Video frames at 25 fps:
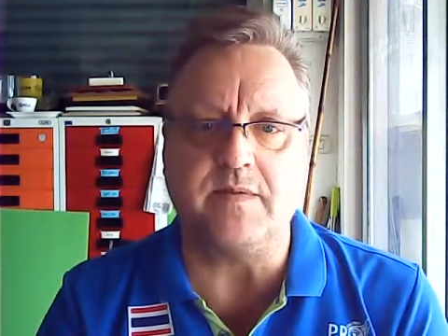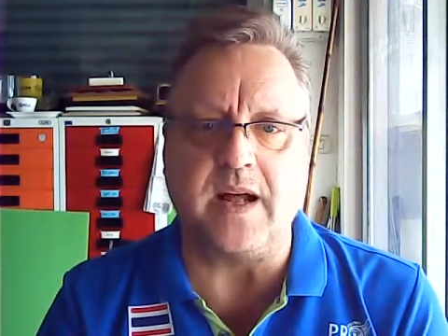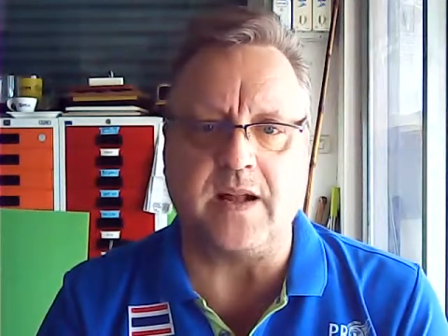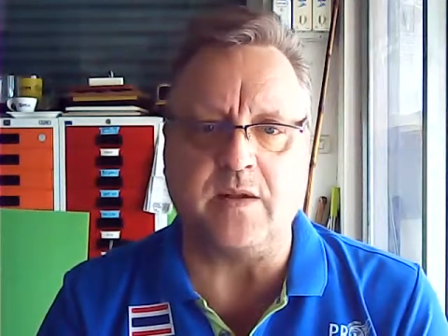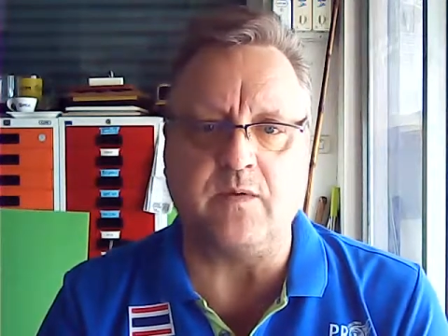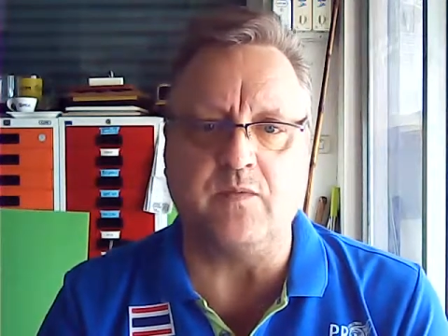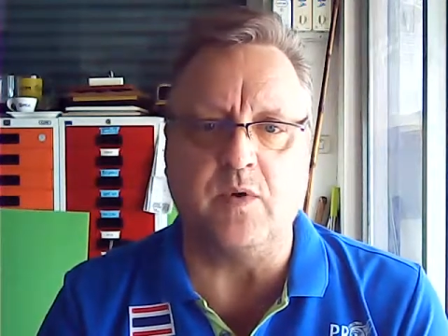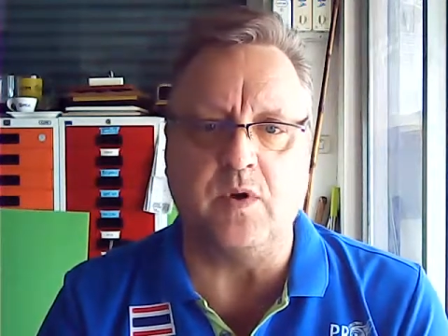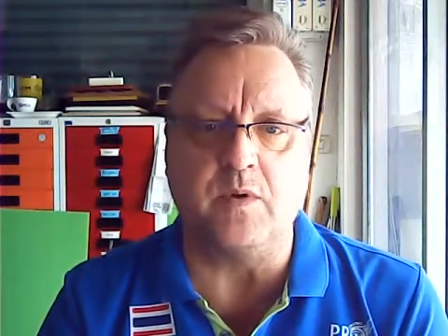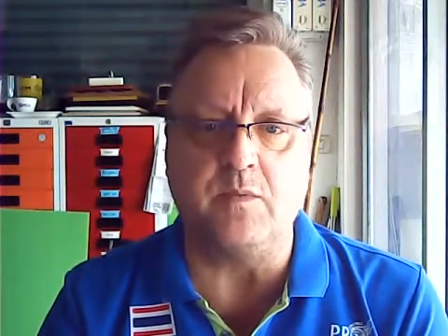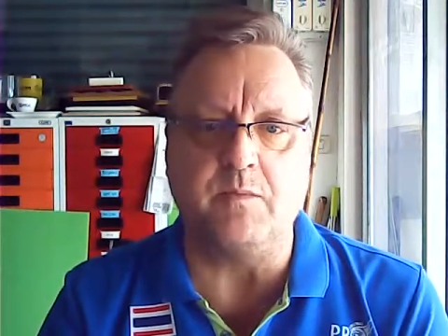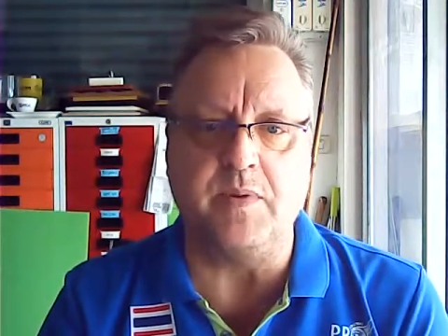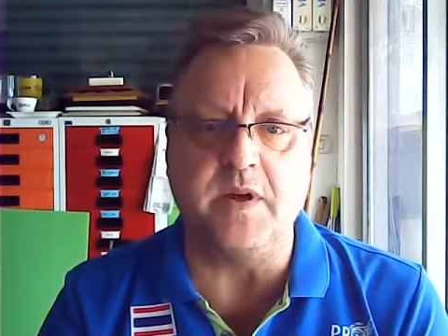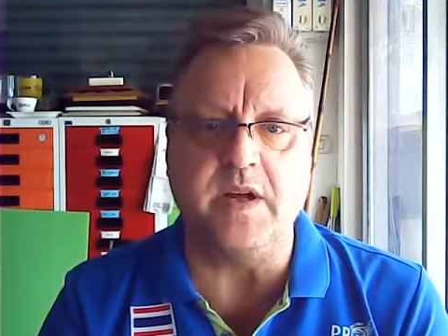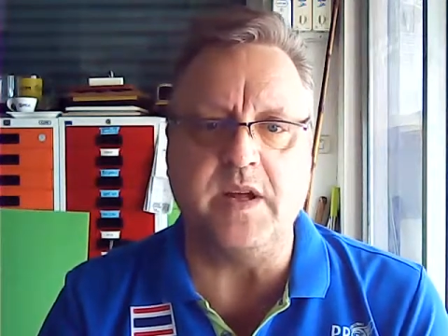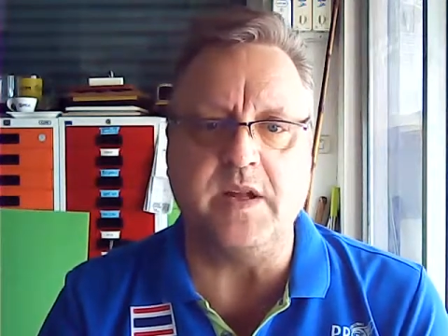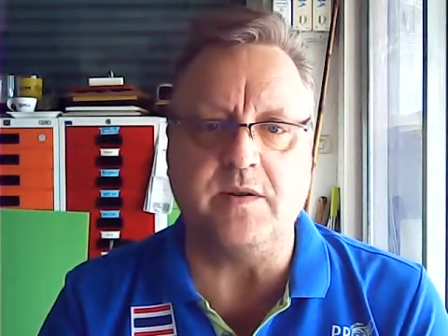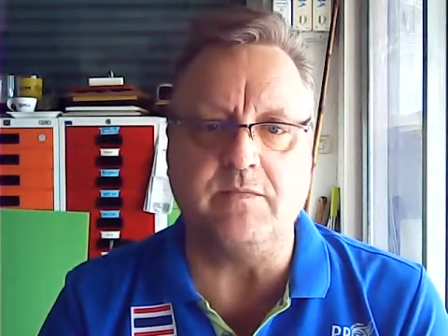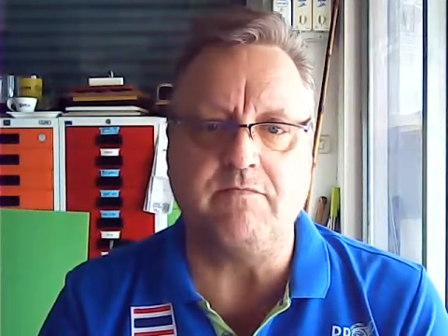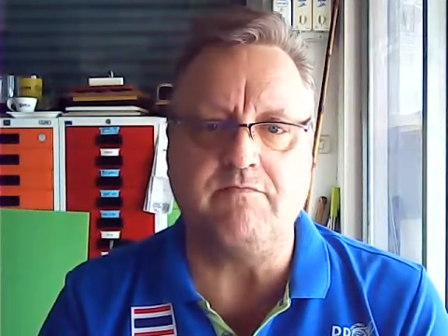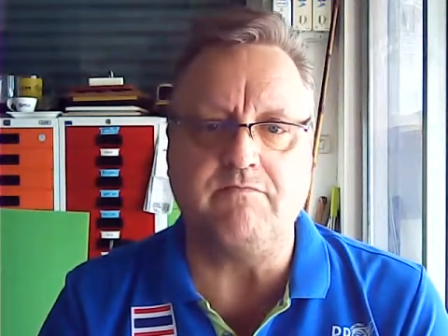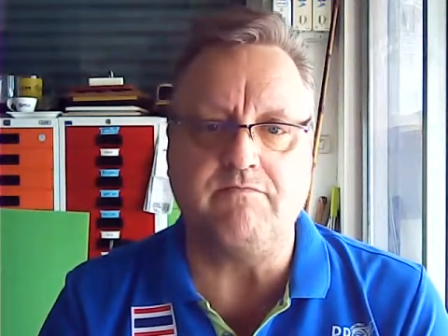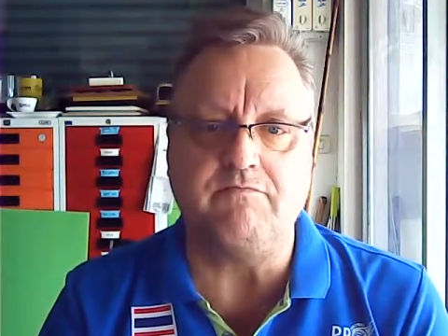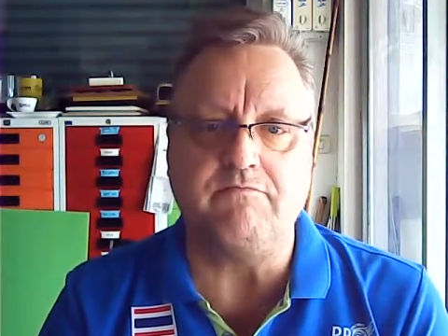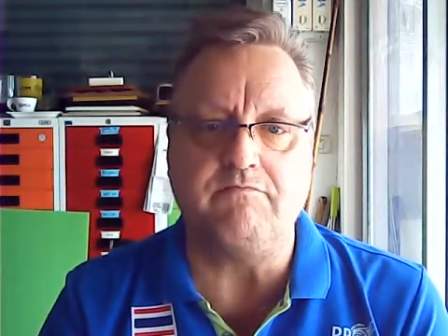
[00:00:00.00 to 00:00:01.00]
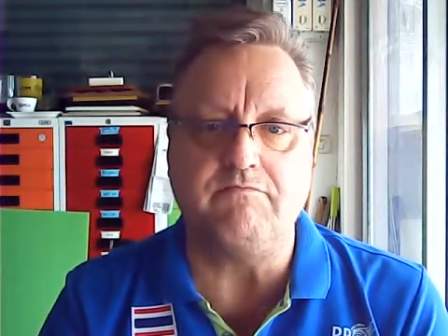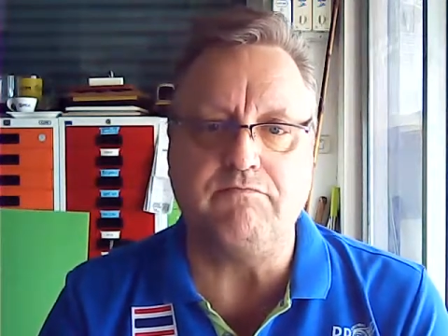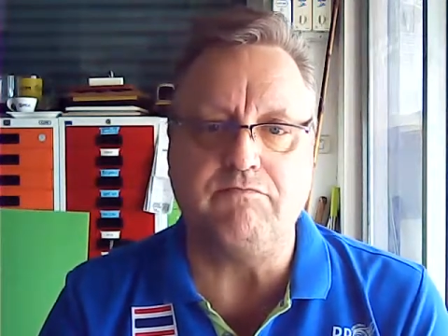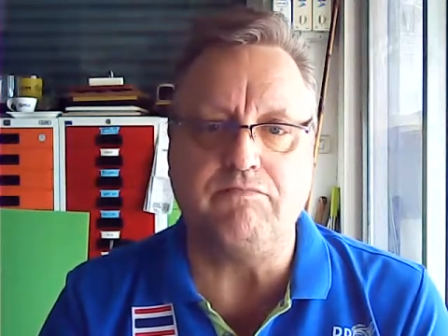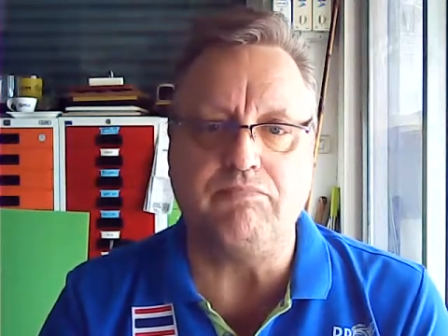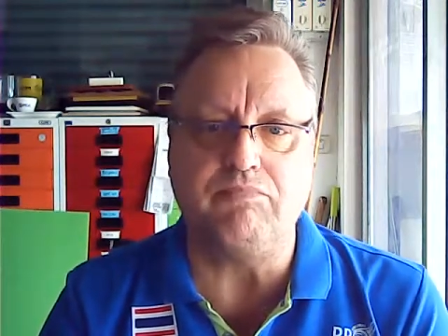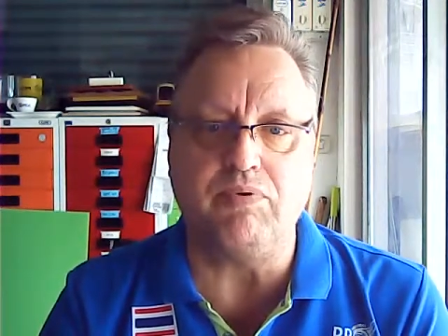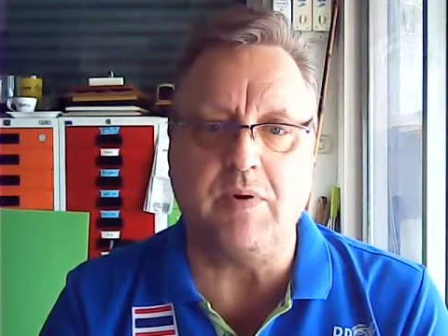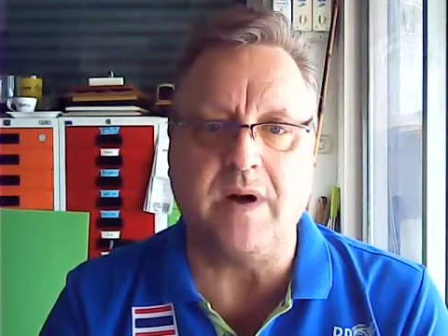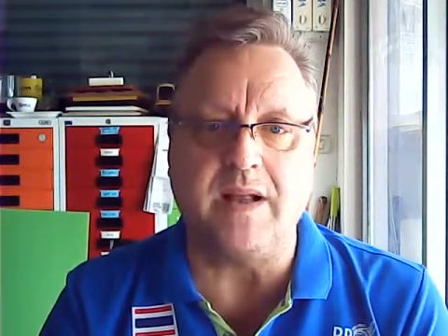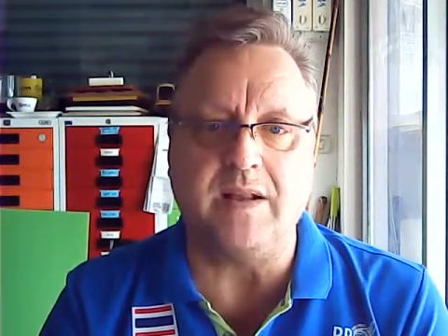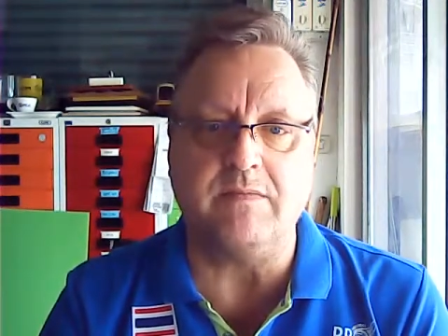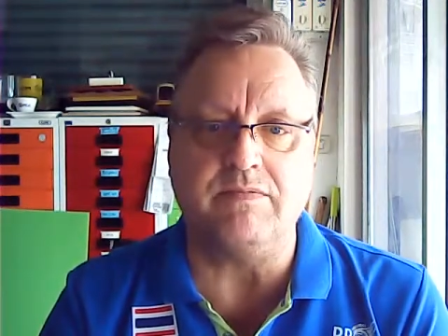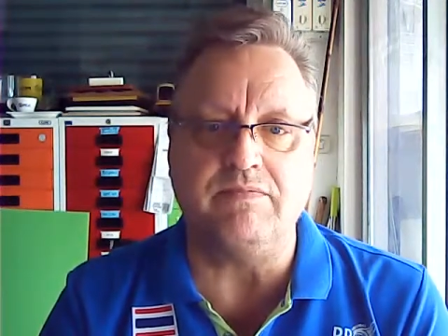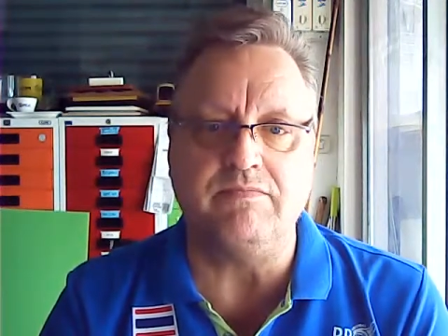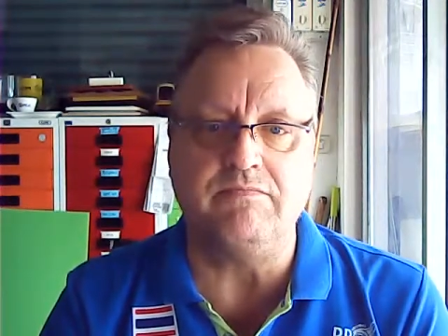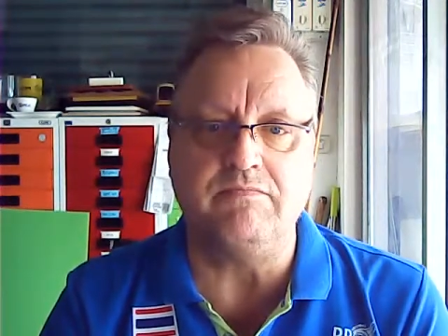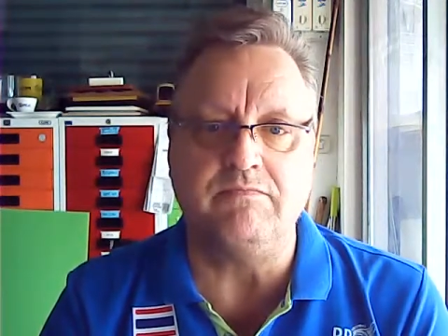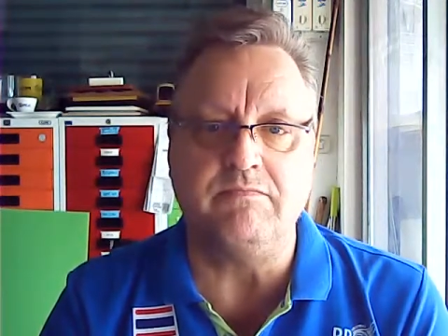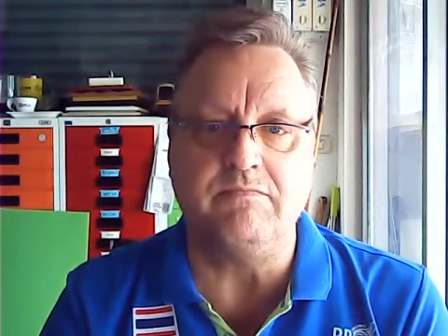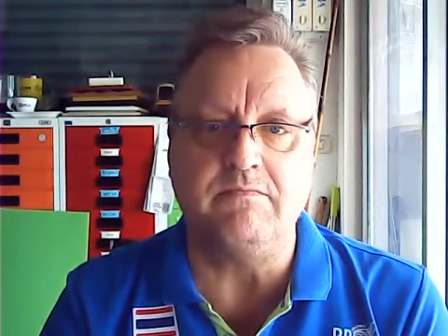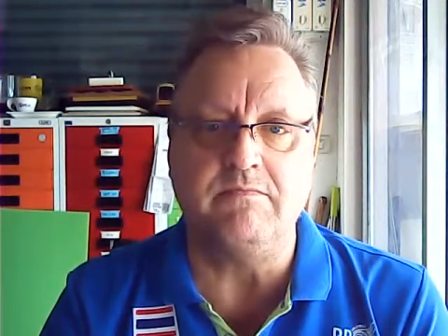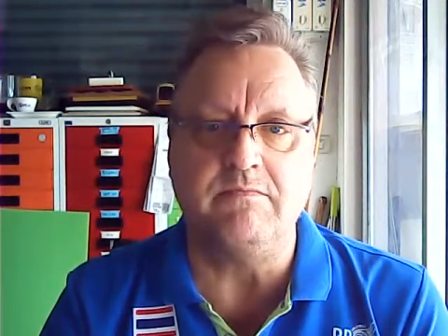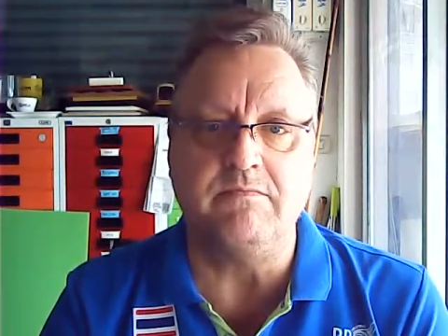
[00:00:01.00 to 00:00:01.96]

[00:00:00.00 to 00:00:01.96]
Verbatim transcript: that would be, well,